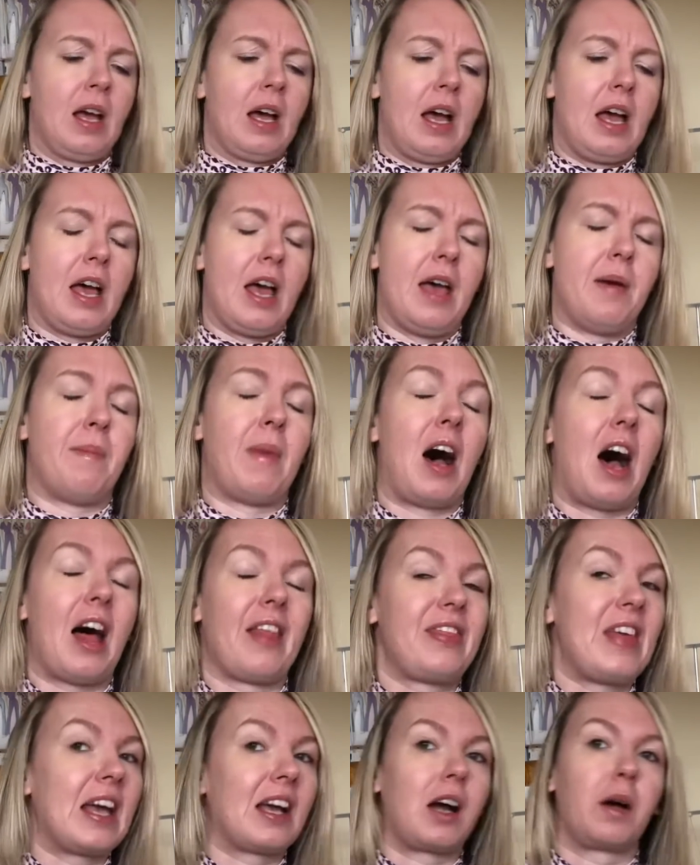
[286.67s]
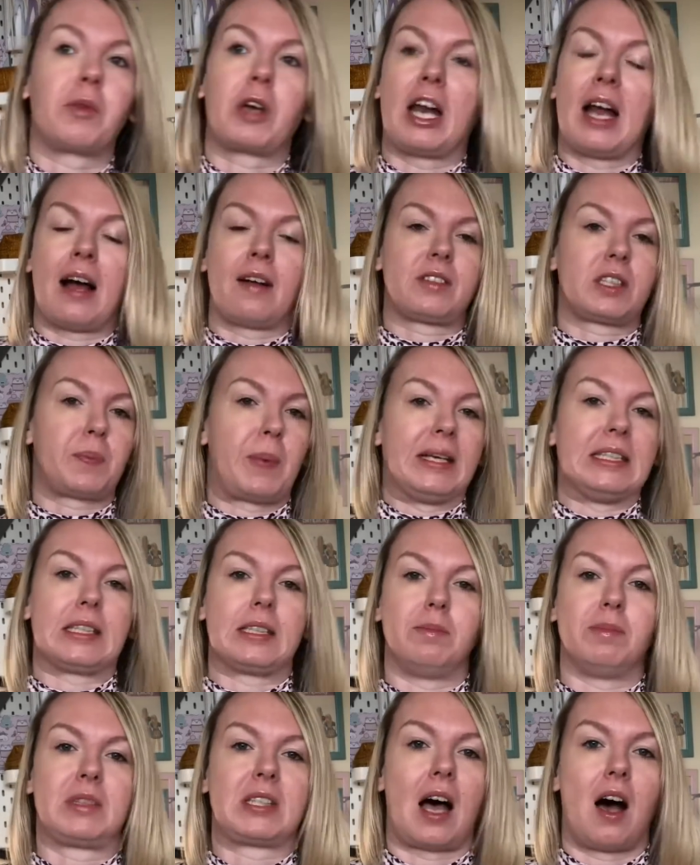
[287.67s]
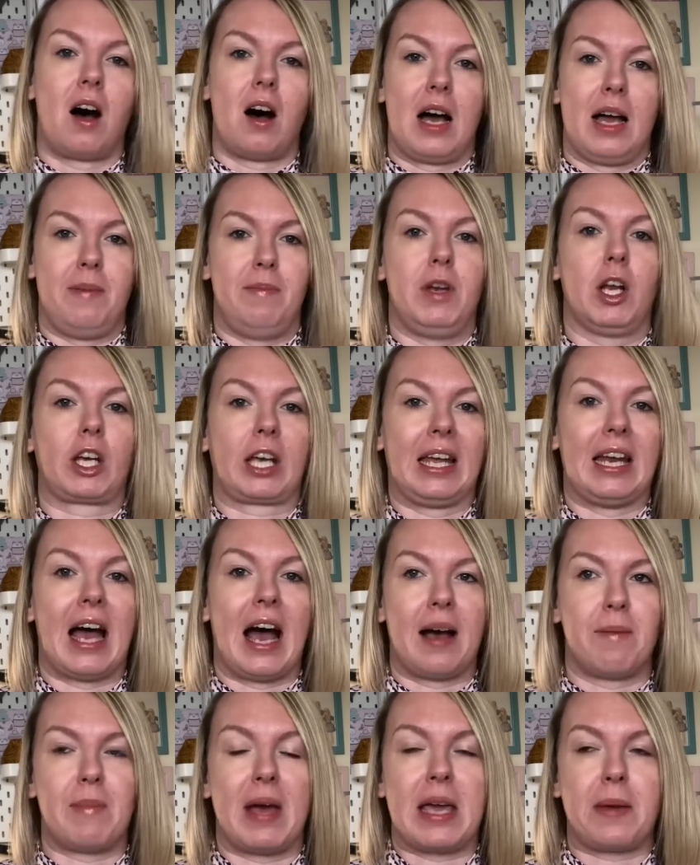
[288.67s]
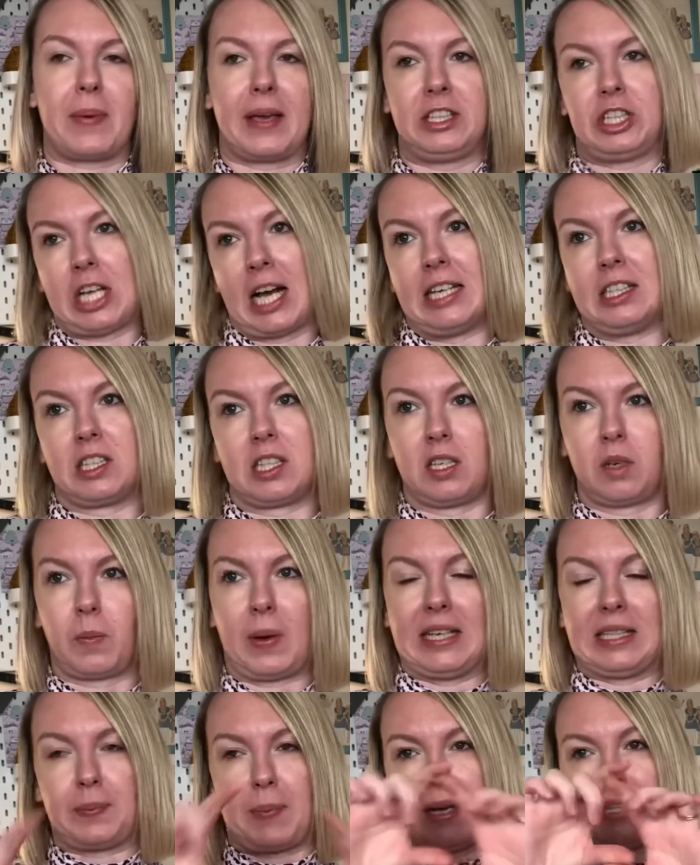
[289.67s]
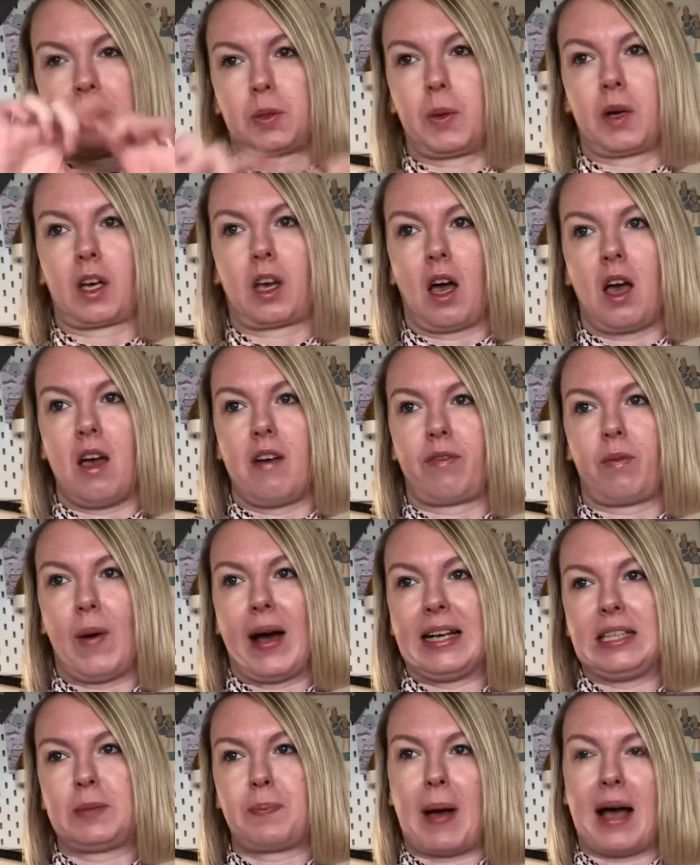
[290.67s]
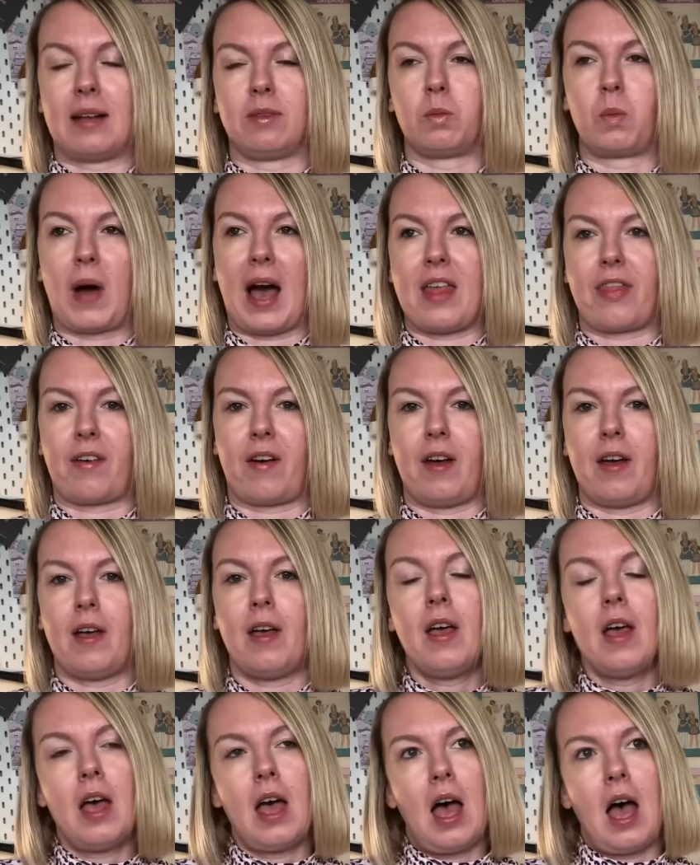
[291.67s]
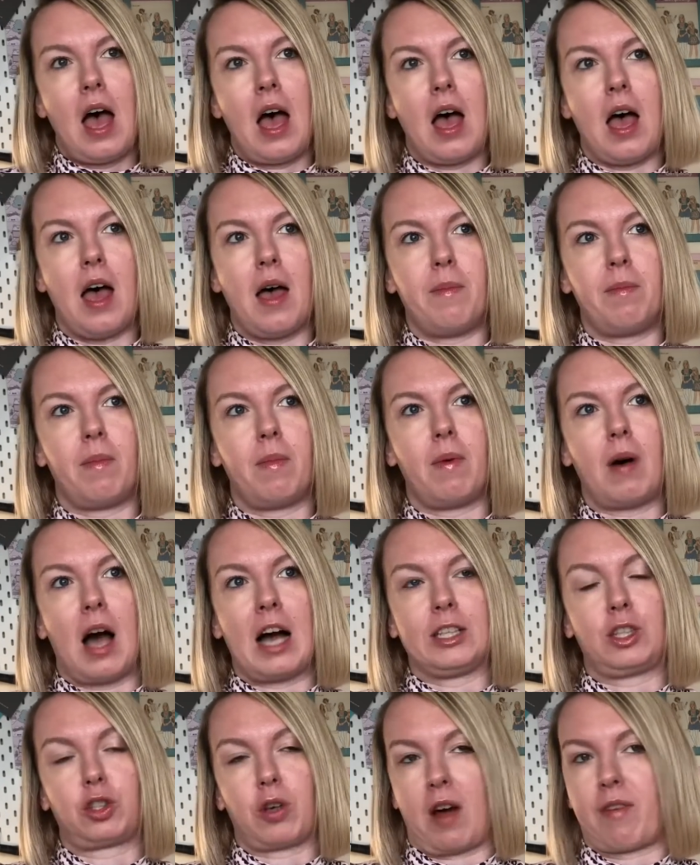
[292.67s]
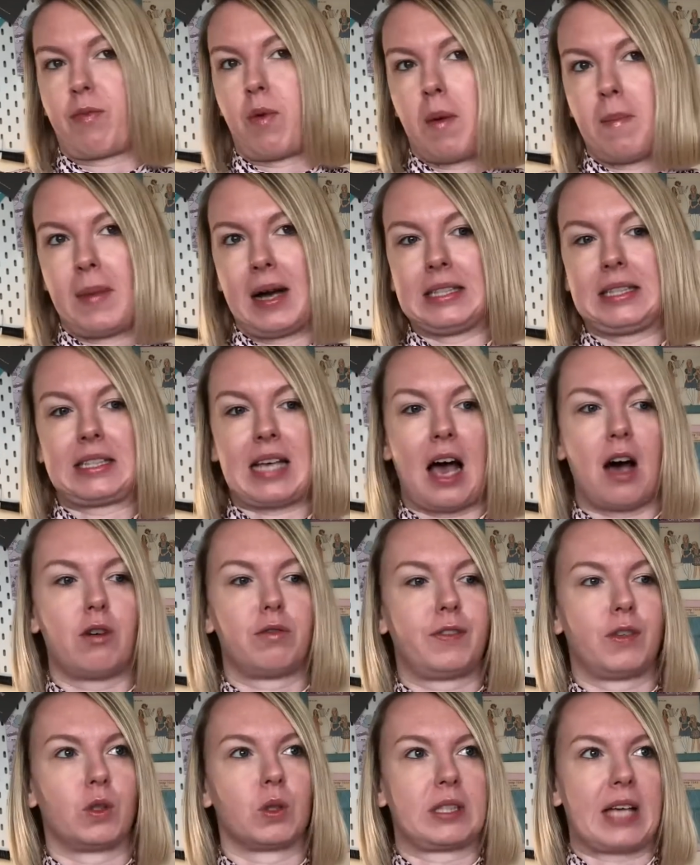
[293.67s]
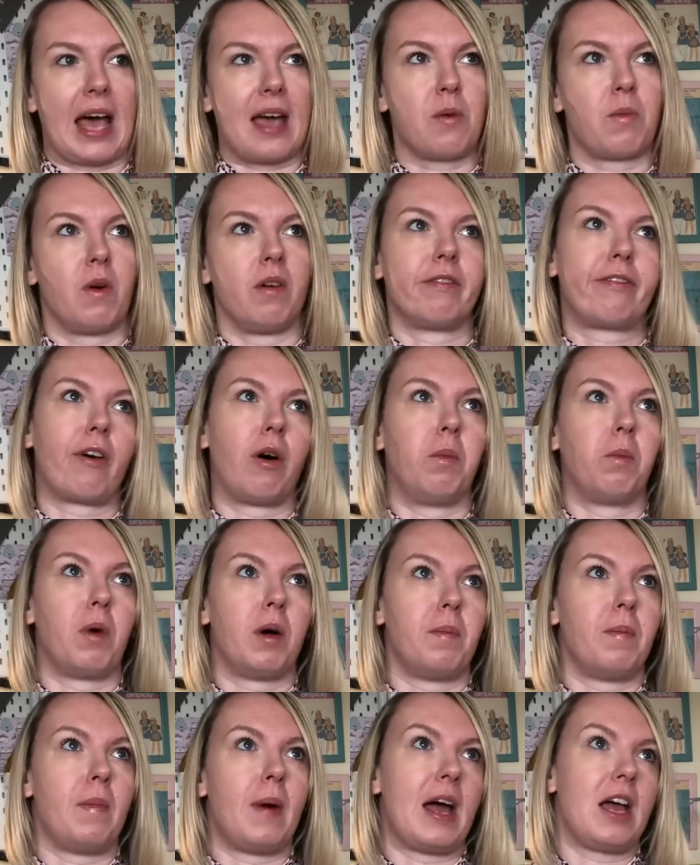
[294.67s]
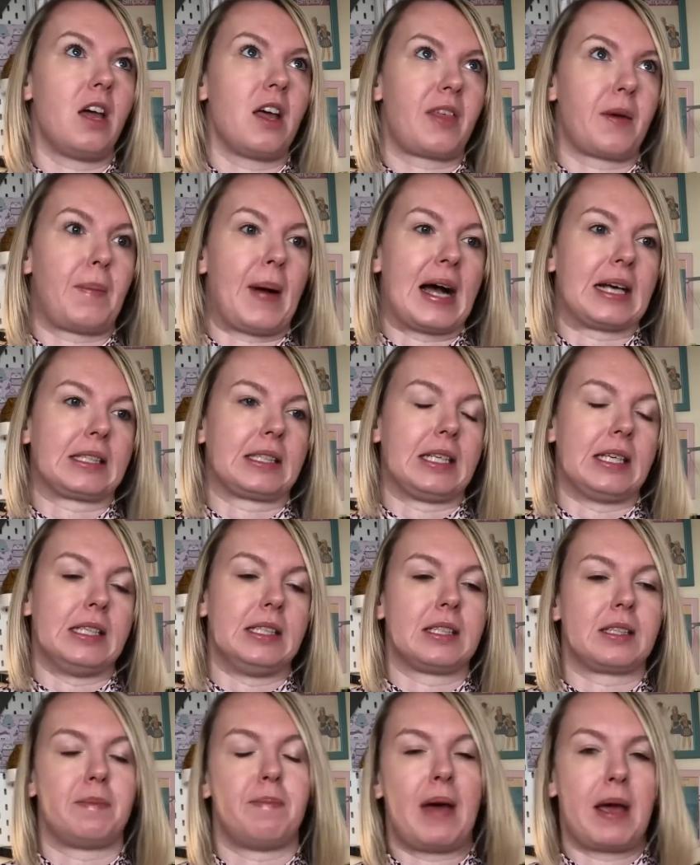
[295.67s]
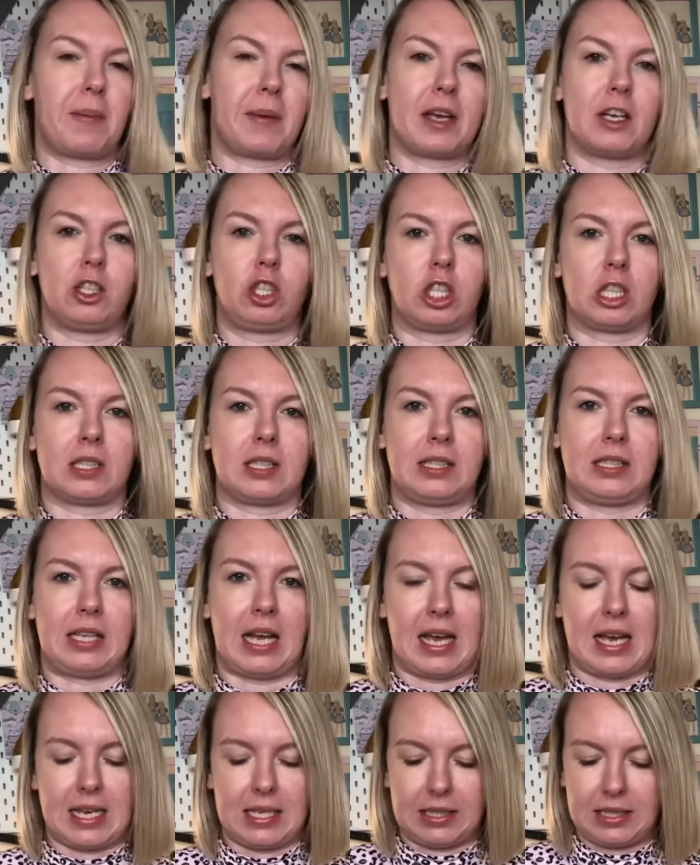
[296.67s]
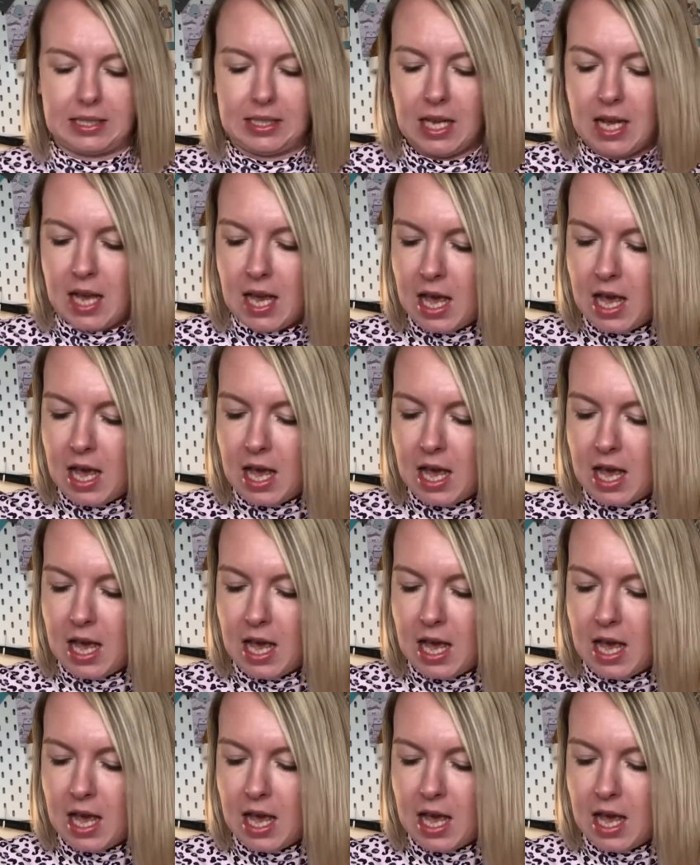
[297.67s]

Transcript: I think I'm going to have to spend some time looking at maybe changing the waistband to a curved waistband, whether I draft one myself or take one from one of my other patterns and maybe adjust it.